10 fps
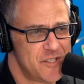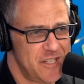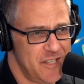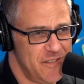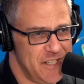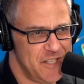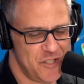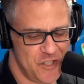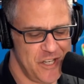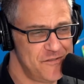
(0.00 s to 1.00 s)

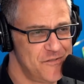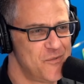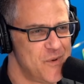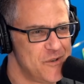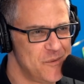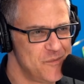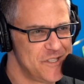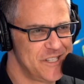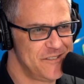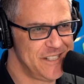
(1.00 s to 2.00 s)
Steven Schiff. Welcome,
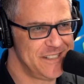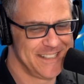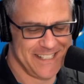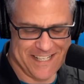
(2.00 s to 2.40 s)
Steven.